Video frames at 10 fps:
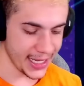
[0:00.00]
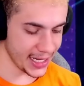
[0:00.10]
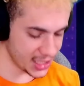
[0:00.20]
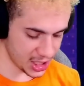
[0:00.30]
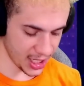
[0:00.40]

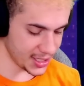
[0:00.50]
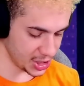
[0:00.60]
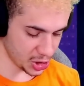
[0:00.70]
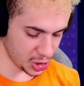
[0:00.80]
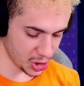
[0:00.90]
It's it's
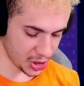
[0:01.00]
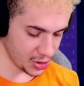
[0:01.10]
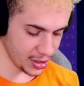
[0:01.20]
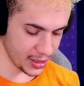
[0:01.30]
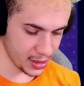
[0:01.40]
just a
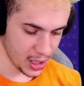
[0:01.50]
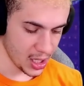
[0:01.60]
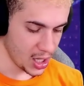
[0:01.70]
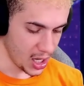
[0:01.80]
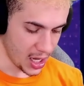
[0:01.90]
good...
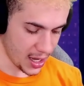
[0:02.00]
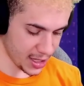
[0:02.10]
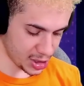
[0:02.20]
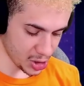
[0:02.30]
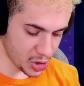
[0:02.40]

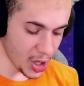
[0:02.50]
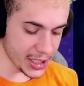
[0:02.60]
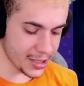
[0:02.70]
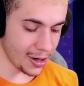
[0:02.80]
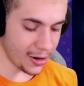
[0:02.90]
It's a
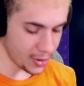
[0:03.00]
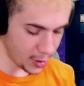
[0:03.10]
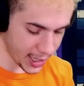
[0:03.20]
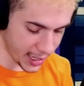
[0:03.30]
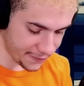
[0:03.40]
good card,
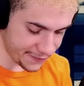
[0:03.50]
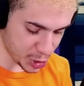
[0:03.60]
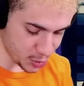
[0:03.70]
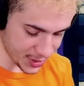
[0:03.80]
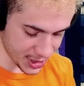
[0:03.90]
okay?
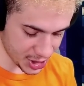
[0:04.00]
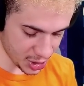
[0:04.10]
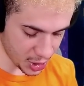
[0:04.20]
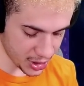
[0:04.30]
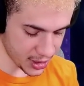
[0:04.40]
Fisherman is a good